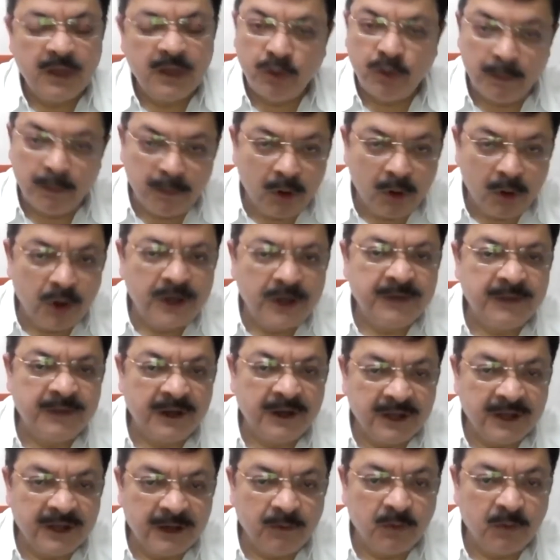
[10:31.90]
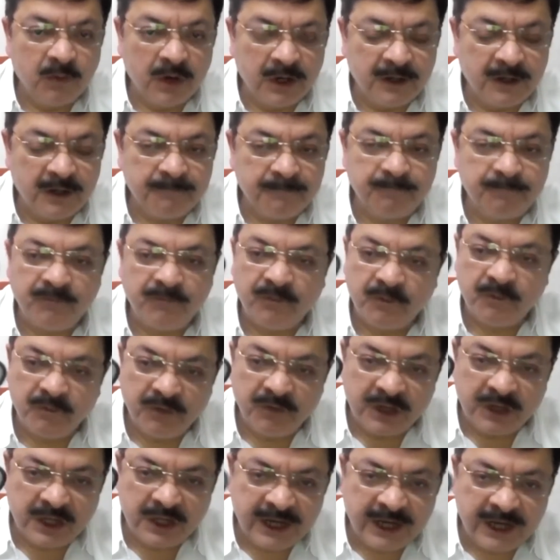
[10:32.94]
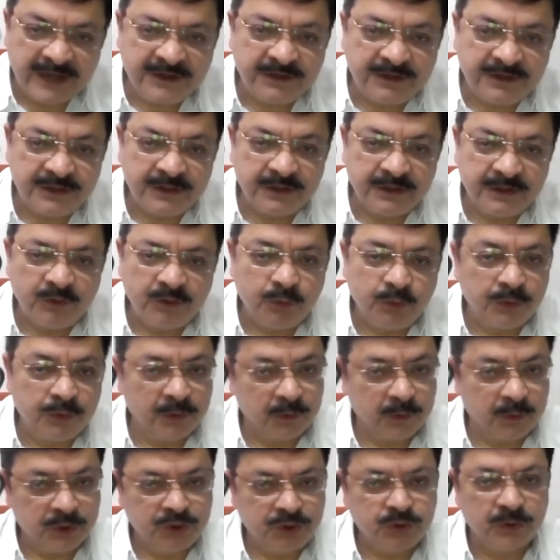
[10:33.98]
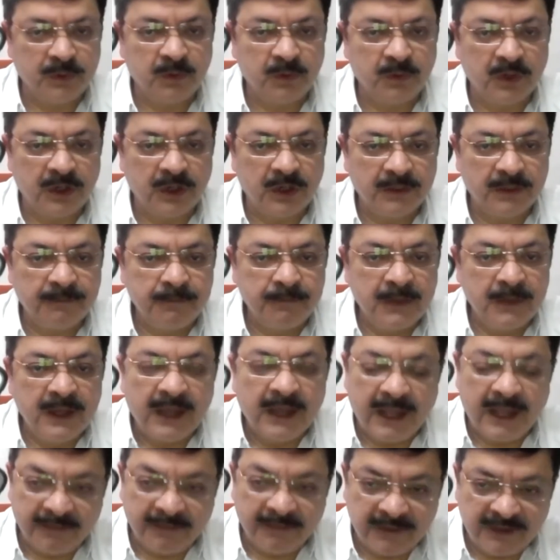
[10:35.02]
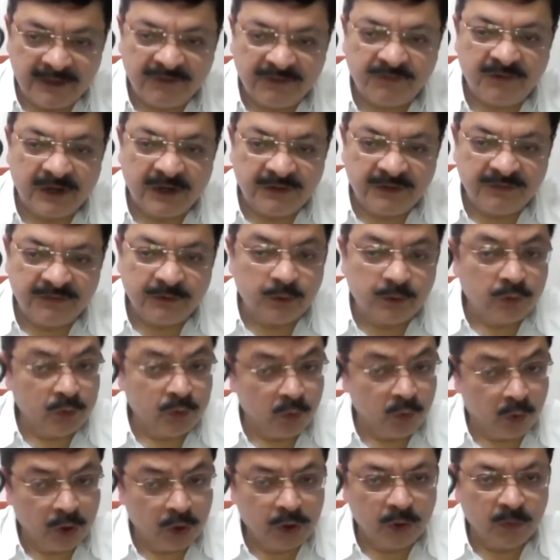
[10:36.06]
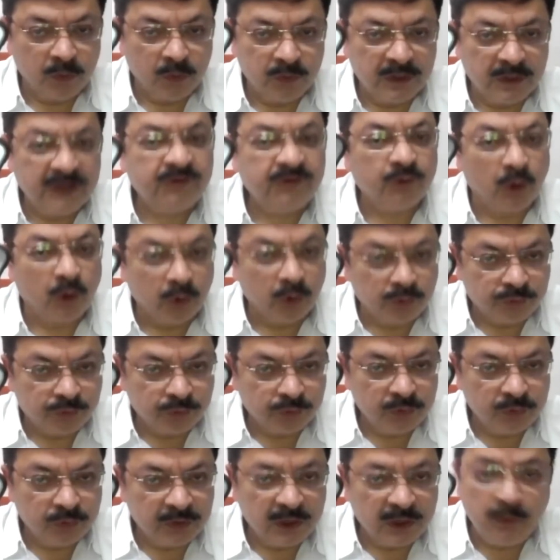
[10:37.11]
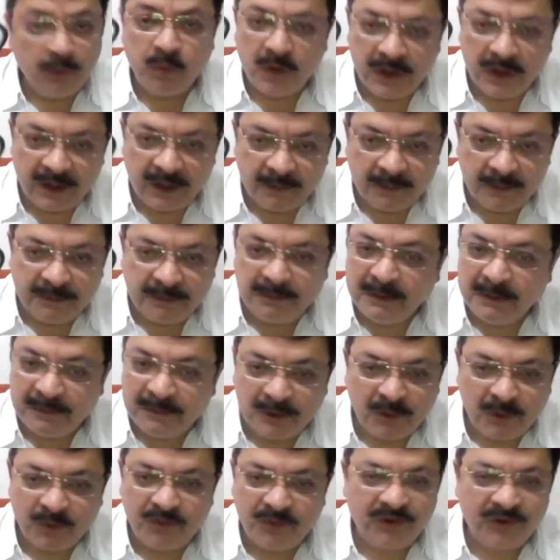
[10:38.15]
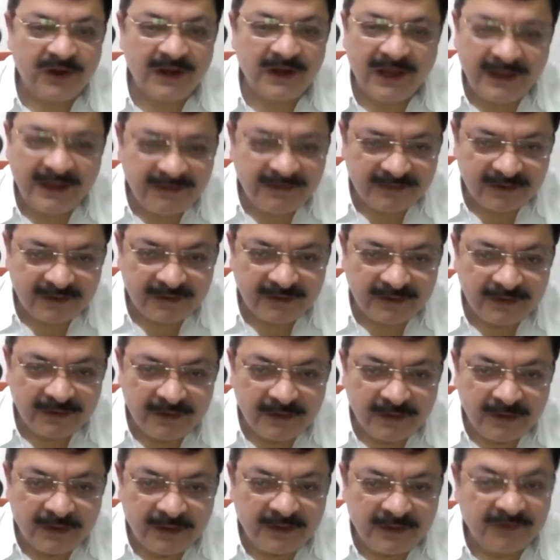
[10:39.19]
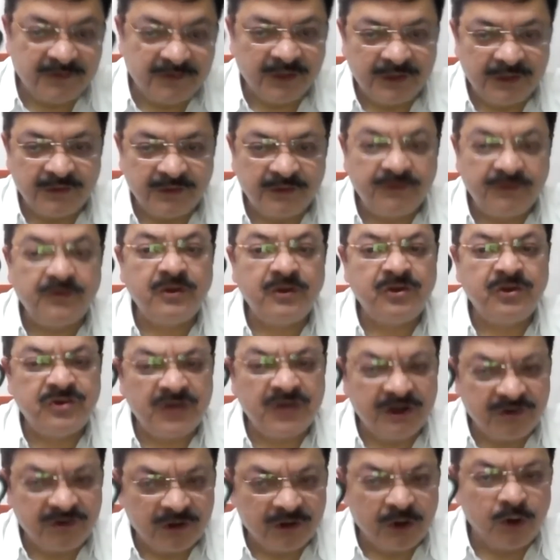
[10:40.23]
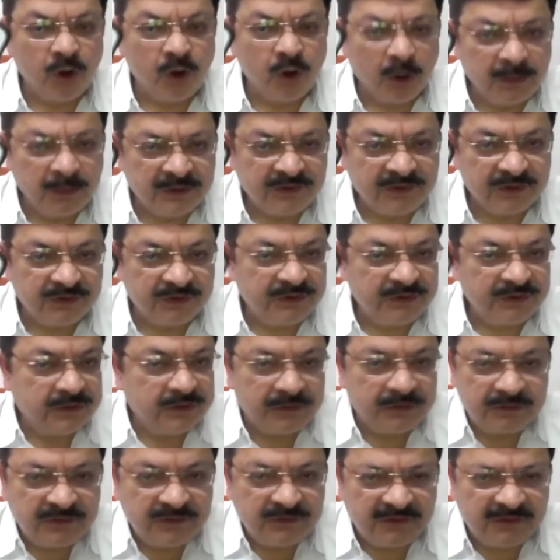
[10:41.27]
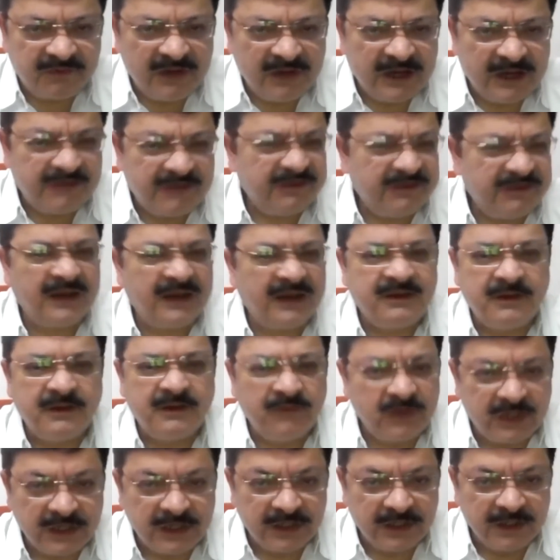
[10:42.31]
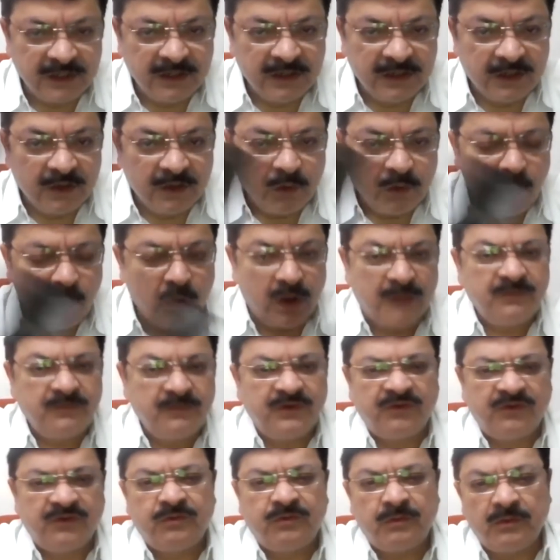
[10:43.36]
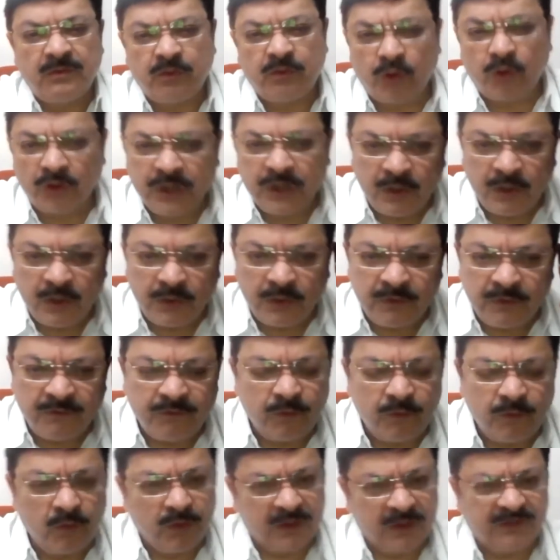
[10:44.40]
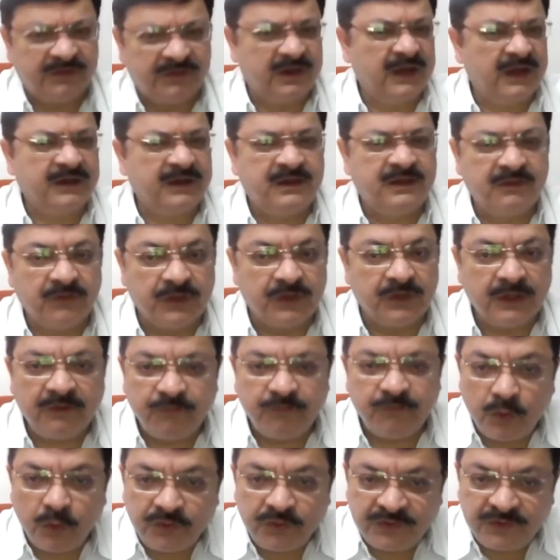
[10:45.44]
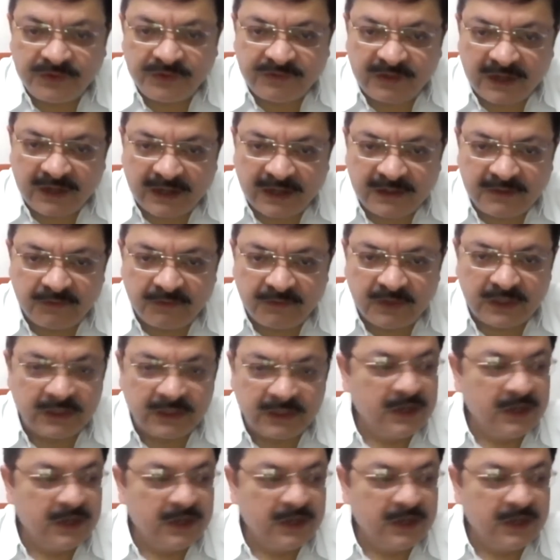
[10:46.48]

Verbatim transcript: You're born in the real world. We connect to the virtual world. And this, friends, you all know, is also a world, but people don't realize it citizens in general, normal citizens, just feel it's an activity. Oh, I'm just talking on the phone. It's an activity. Of course, it's an activity.